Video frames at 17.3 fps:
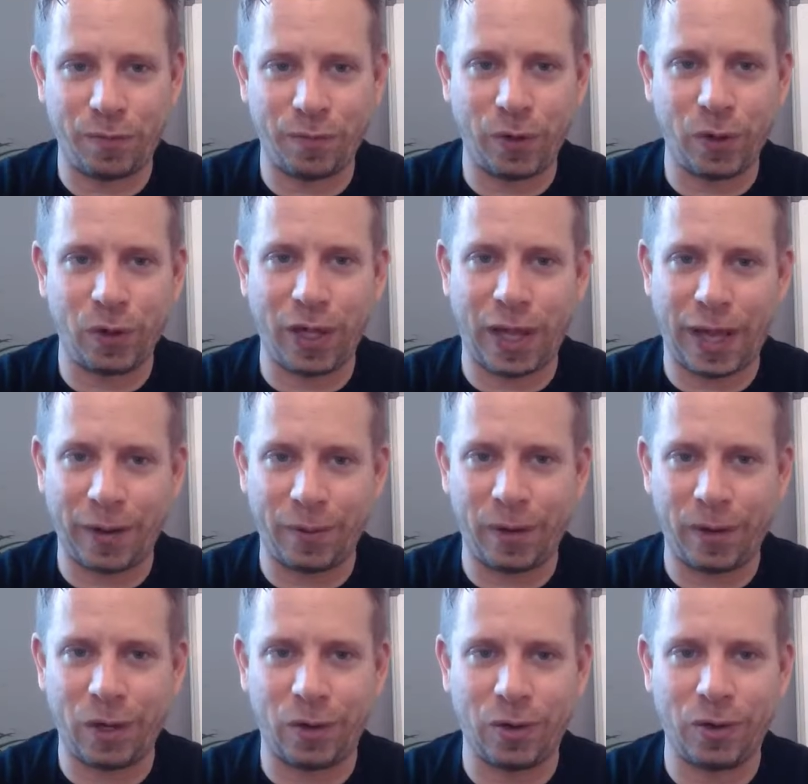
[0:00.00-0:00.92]
full
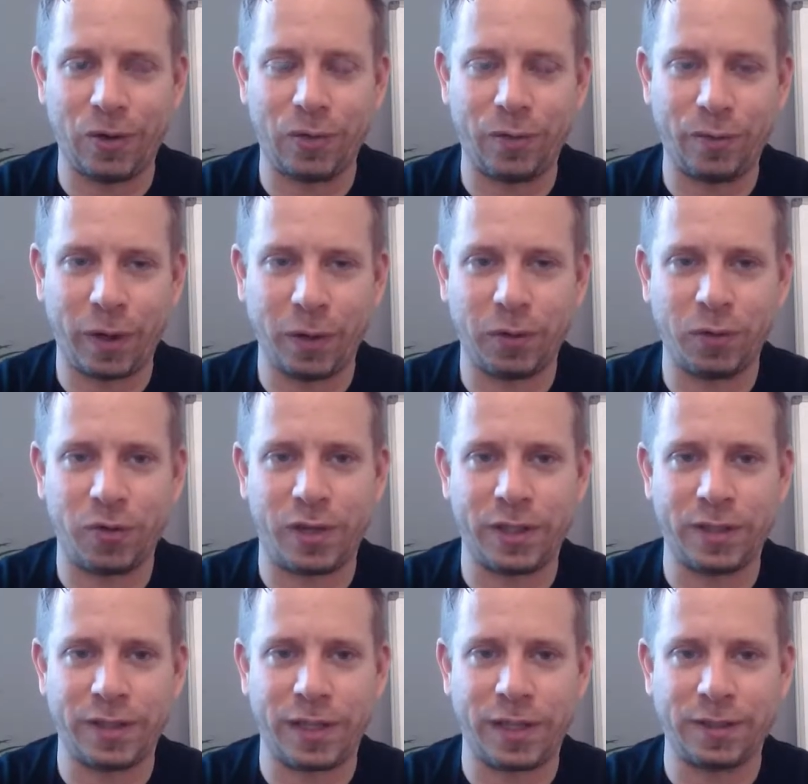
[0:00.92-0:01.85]
hour-long
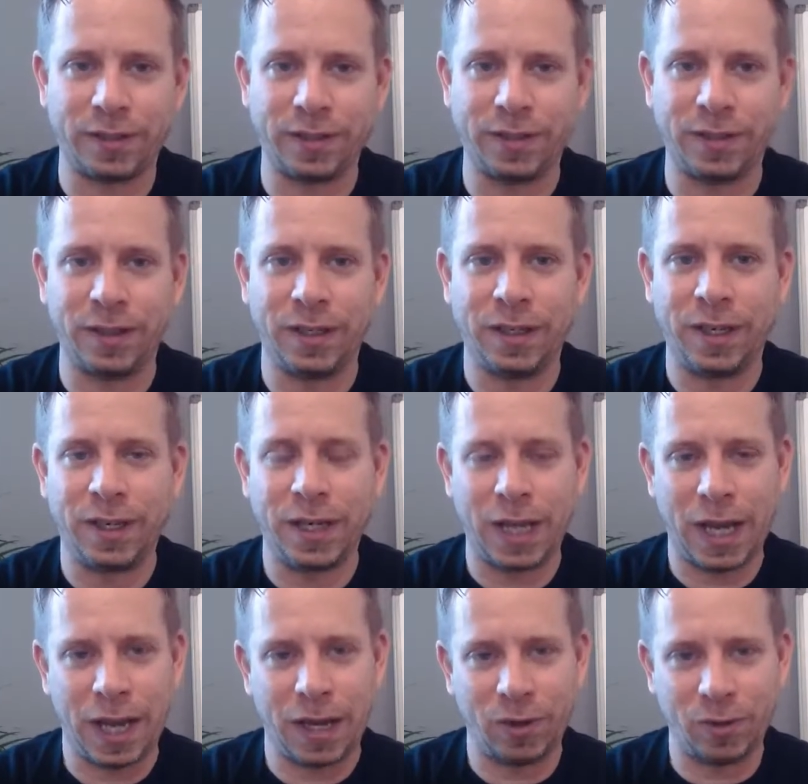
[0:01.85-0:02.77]
Feldenkrais lesson,
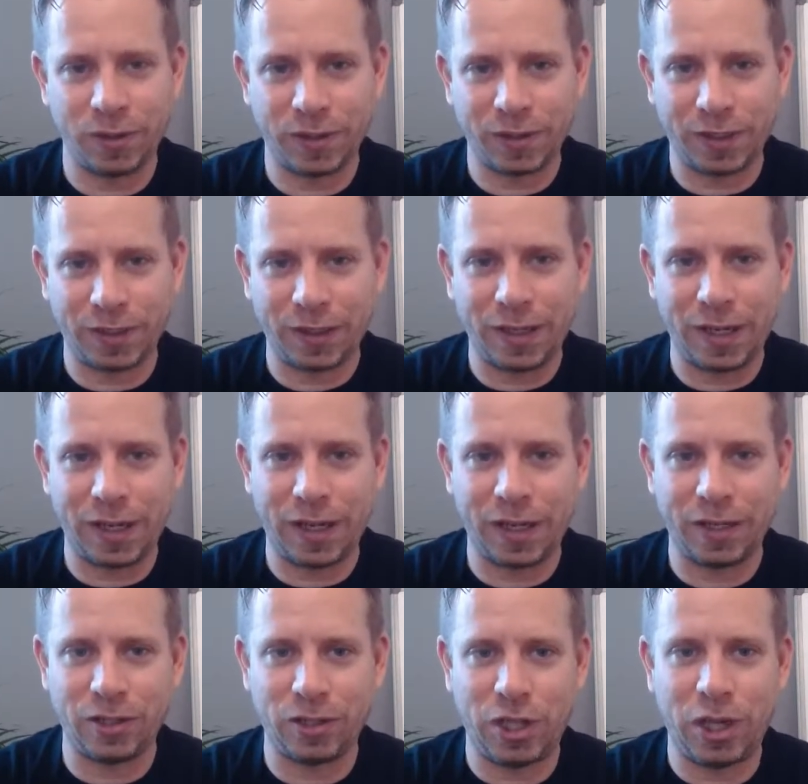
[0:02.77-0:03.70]
and on Sunday
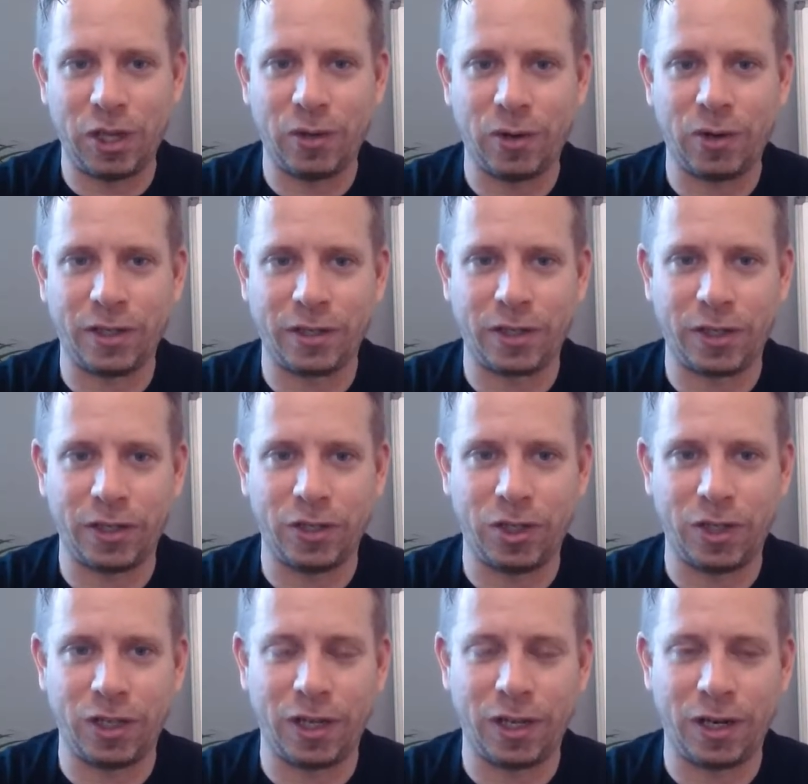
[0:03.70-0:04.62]
a Qigong and Tai
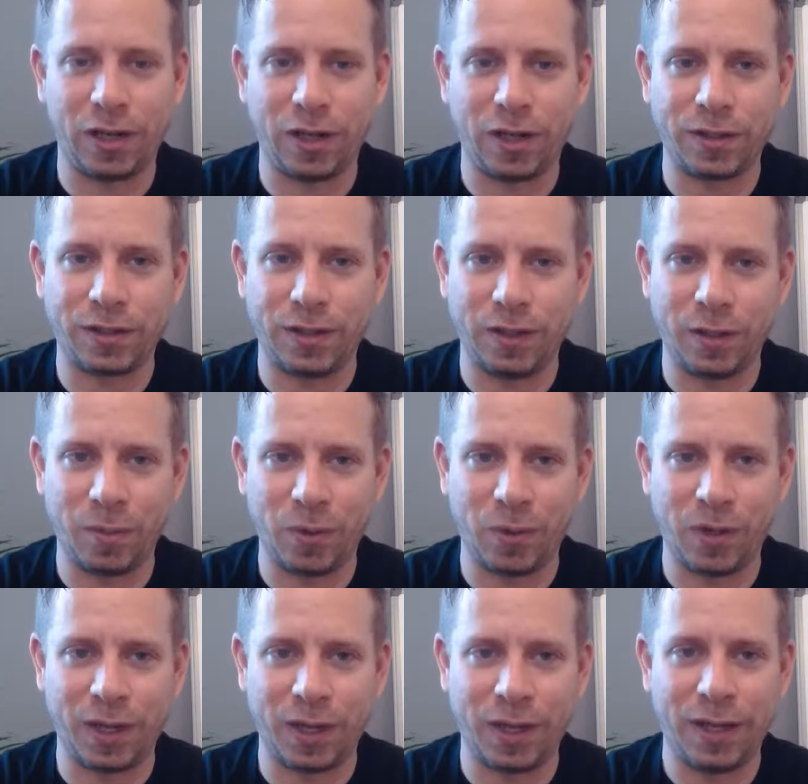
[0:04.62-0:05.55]
Chi class in the
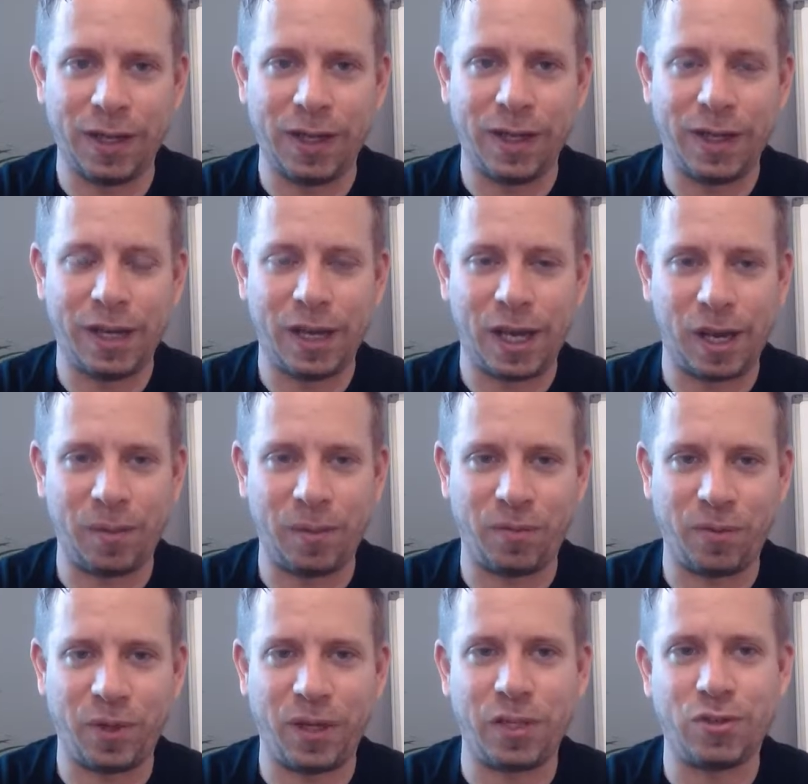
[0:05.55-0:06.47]
morning.
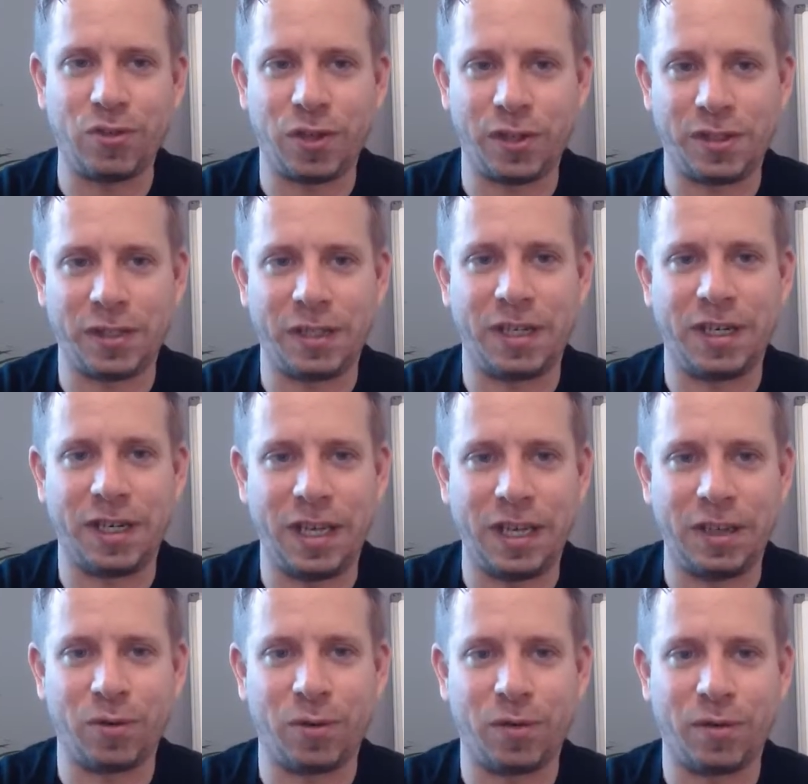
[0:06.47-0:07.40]
If you're interested in
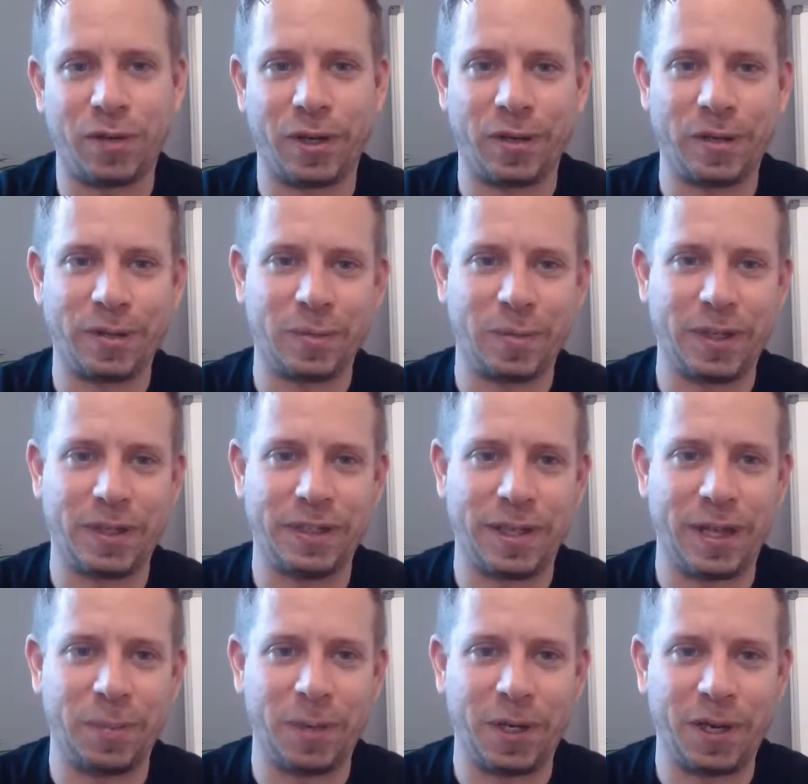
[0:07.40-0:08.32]
either of those, please
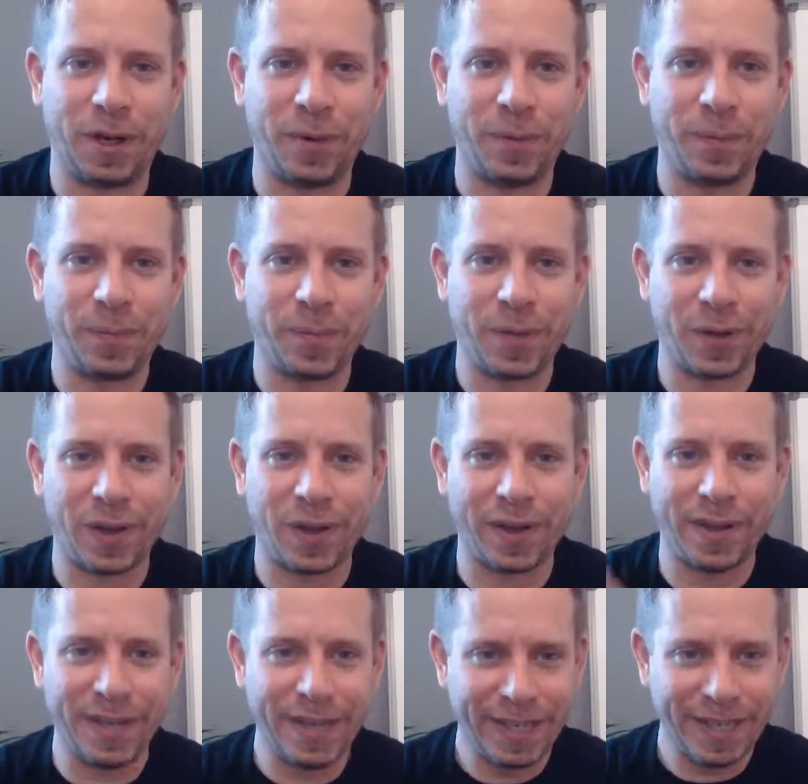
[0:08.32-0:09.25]
let me know.
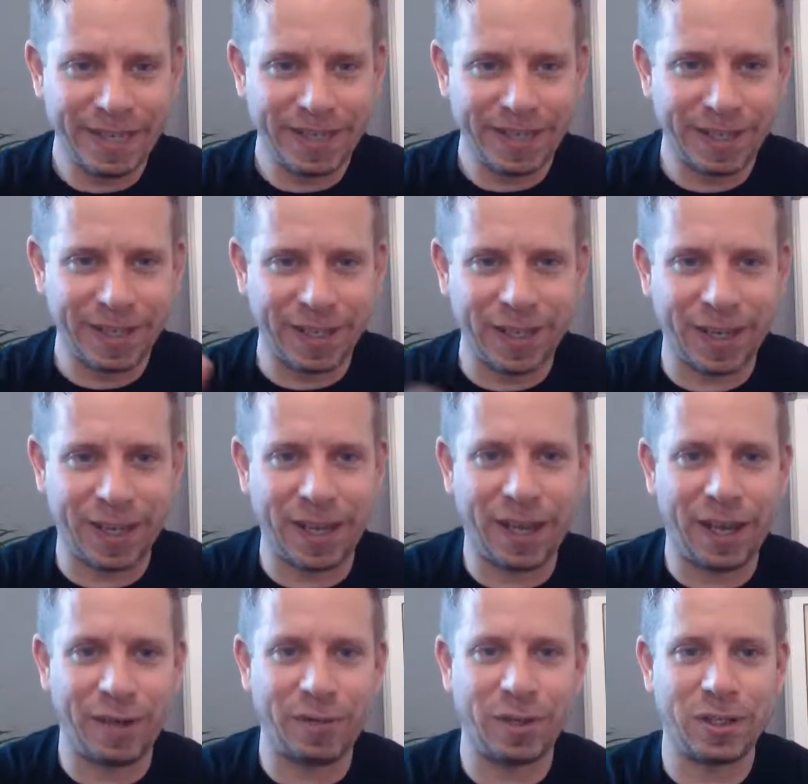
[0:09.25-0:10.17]
Okay, take care.
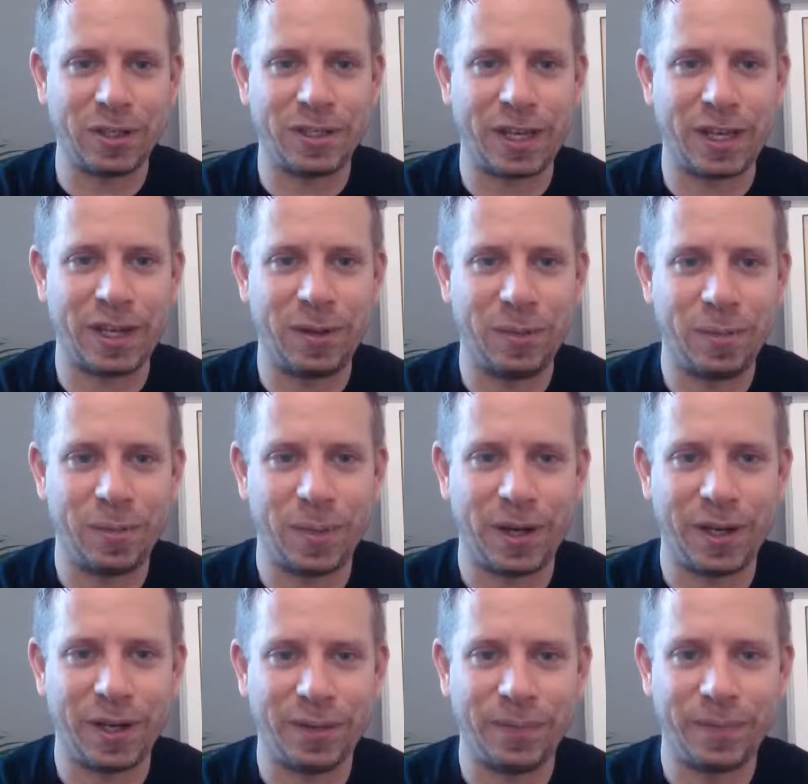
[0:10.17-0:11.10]
Have a good day.
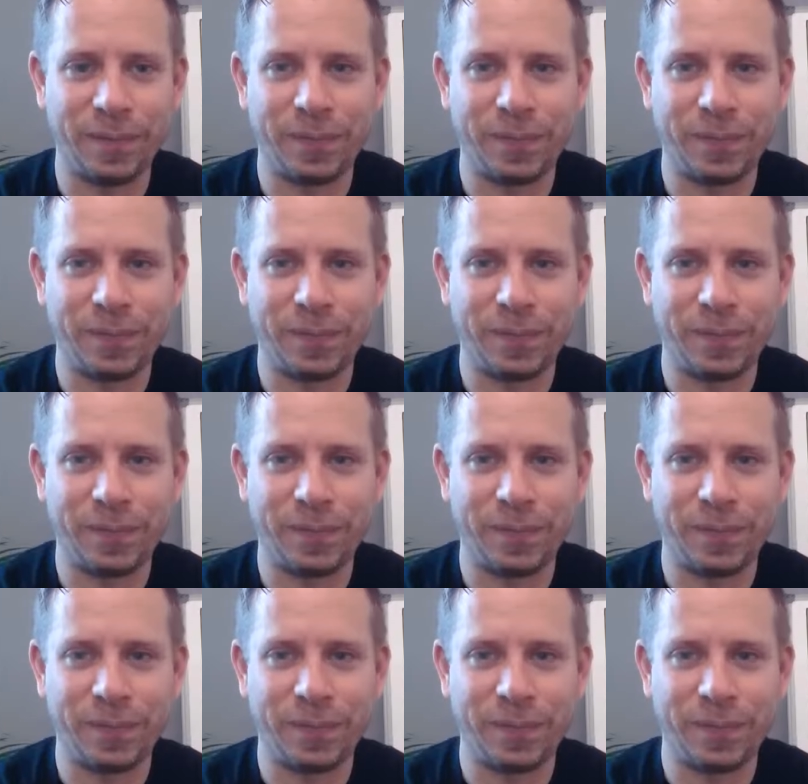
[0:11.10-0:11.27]
Bye.